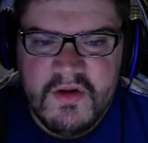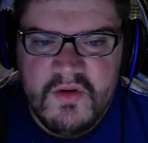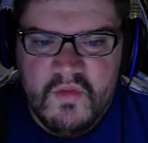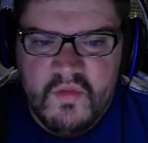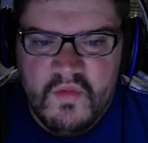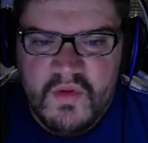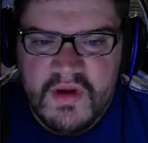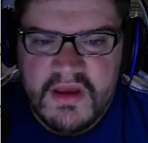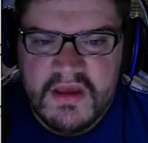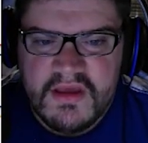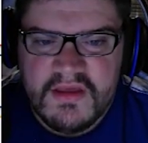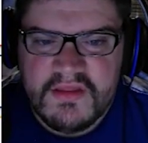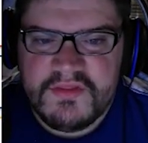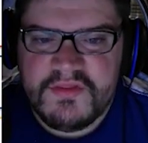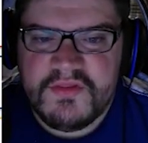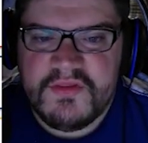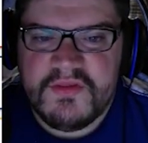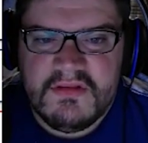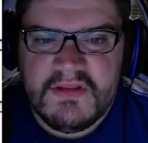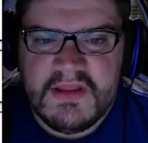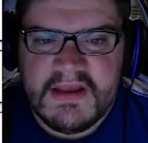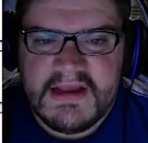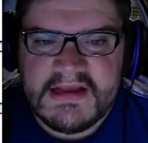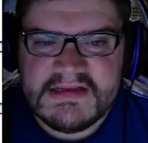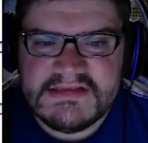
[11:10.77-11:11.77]
with,
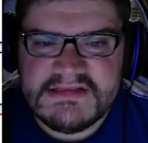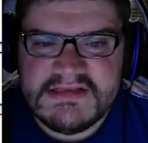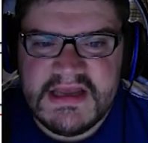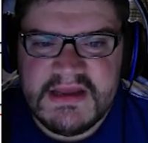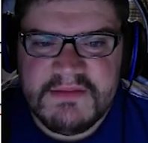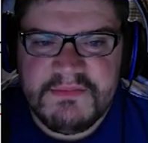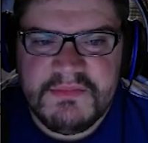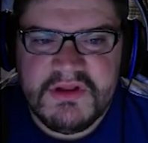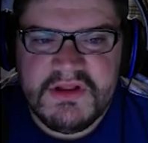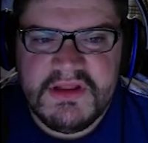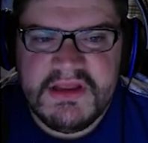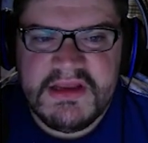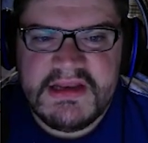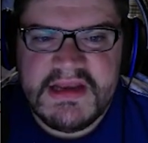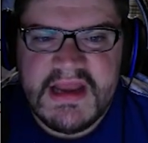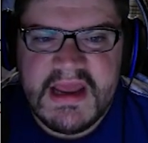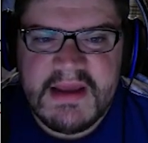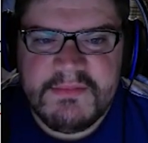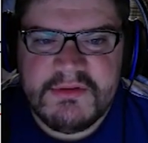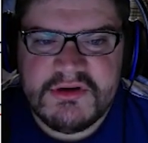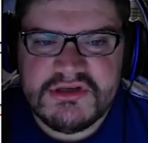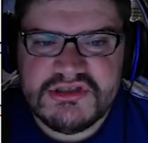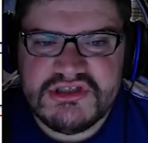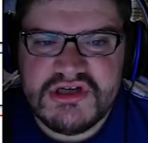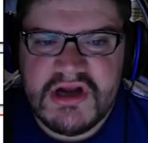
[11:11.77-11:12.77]
like I said, Malik
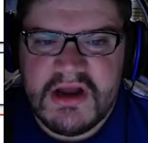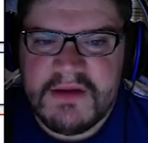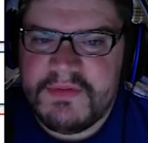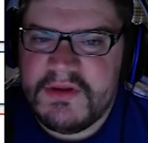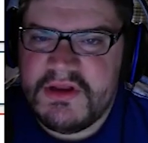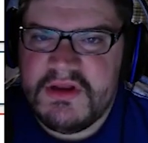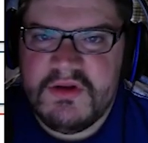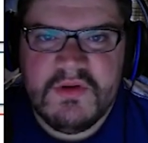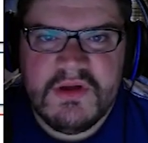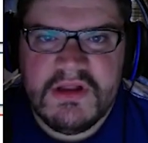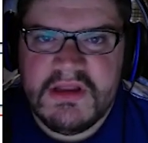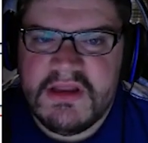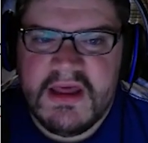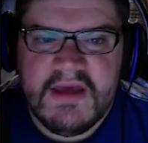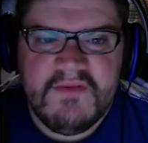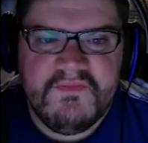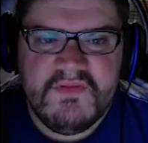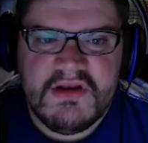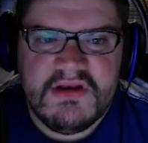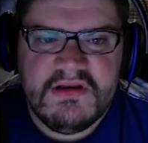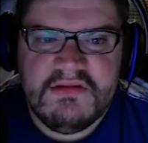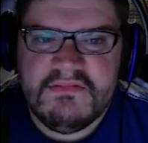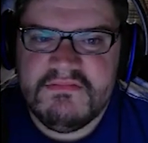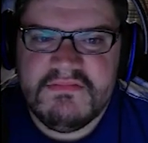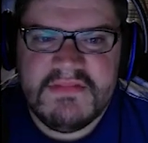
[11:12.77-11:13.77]
Neighbors dropping to 11.